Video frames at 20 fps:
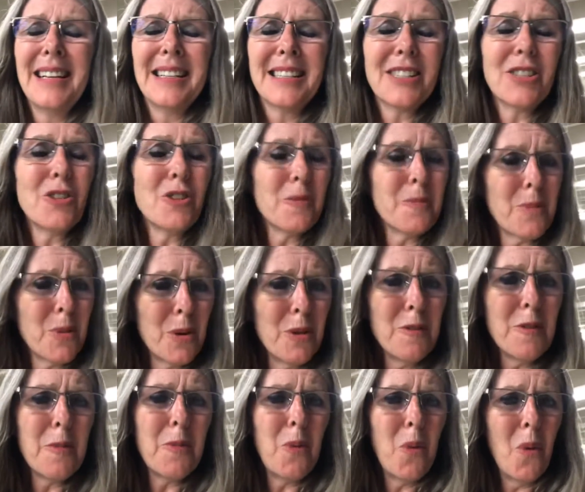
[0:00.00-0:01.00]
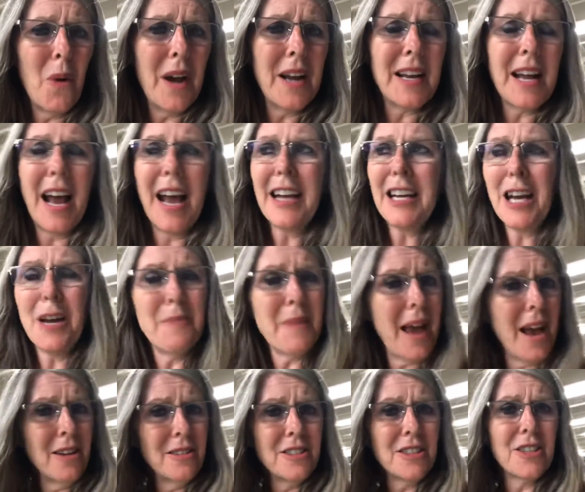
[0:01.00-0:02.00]
So, to prove a point, I come
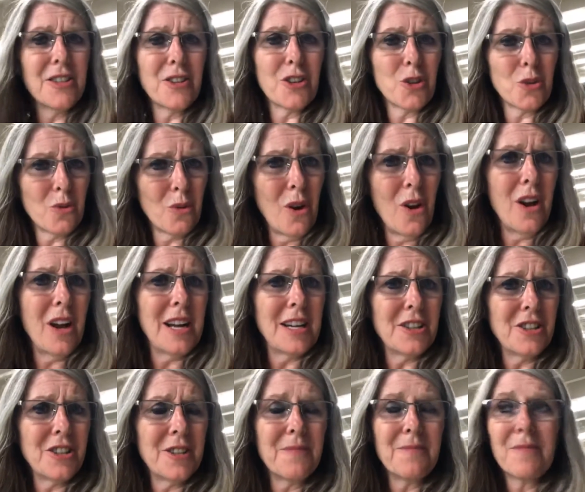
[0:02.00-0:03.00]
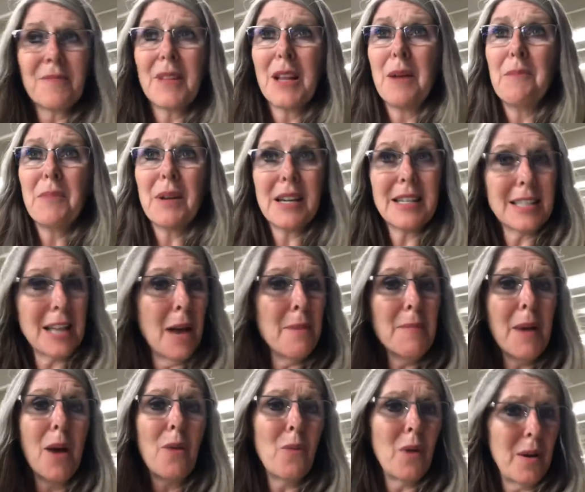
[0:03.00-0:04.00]
out into the garage because I'm
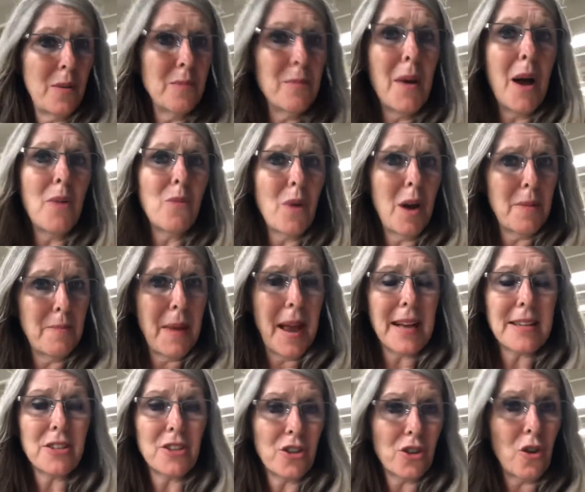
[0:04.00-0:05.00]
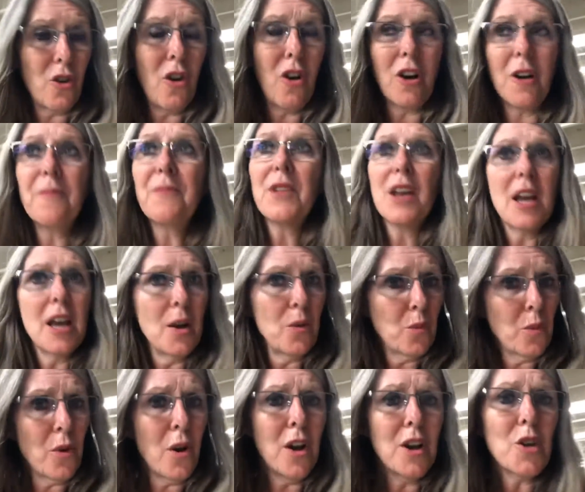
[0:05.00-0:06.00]
on my way back to the car.
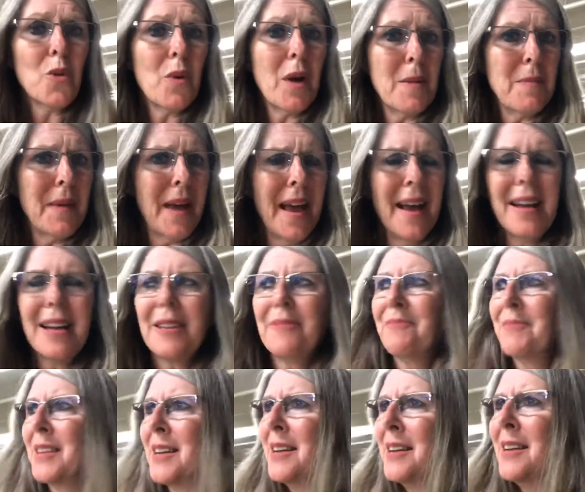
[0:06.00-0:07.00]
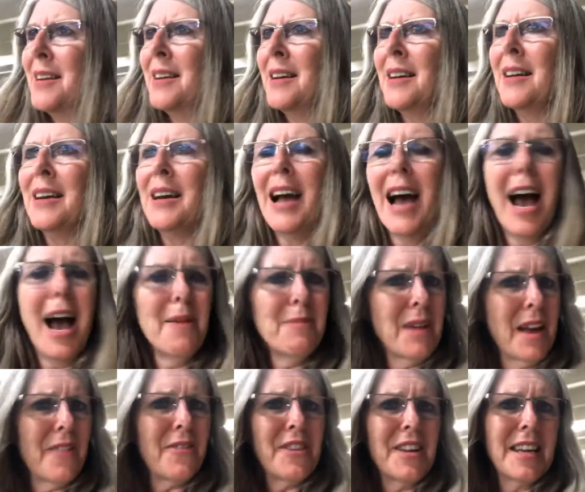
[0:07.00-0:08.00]
We're on our way back. I'm
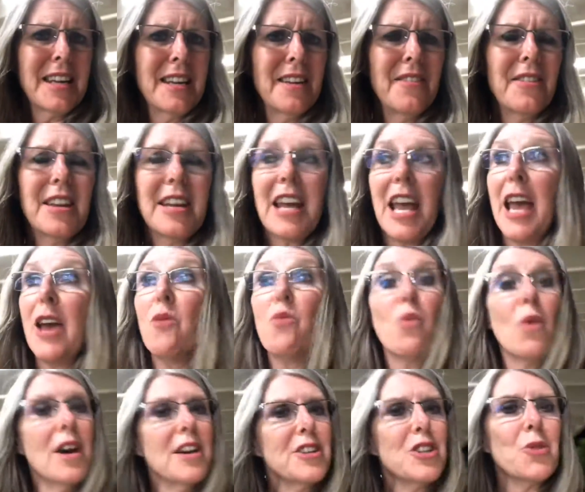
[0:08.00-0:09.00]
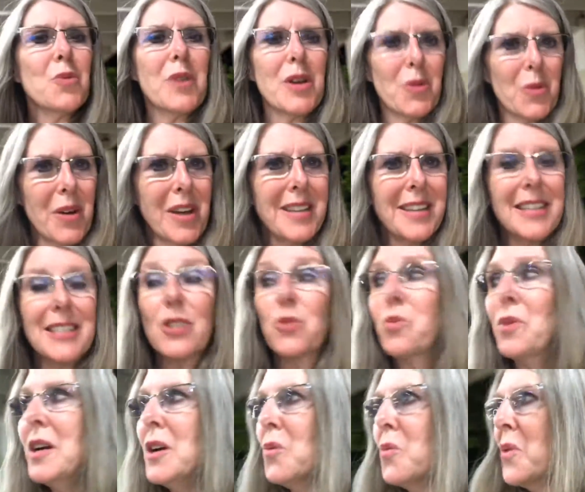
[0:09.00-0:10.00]
not thinking anything. And what do we witness?
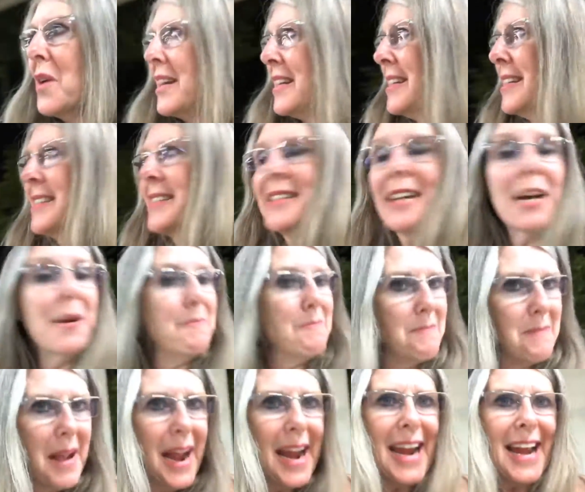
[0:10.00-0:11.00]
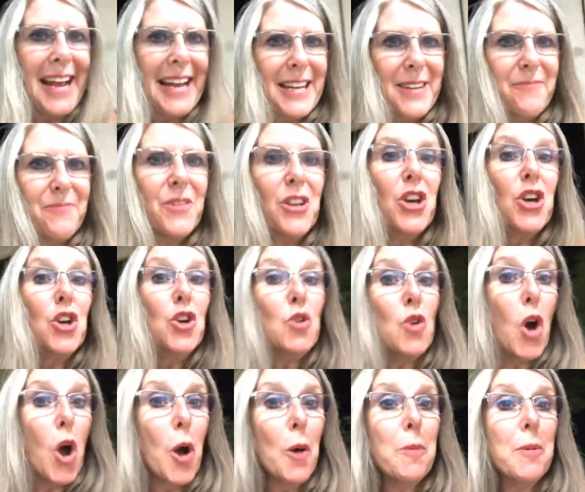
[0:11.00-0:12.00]
We witness a man who
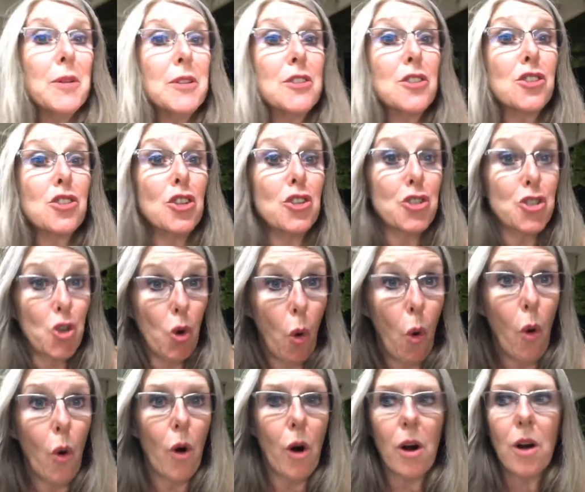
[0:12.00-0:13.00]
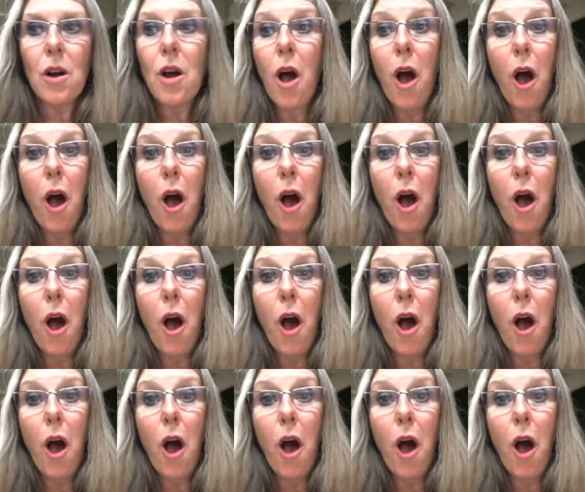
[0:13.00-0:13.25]
opens the door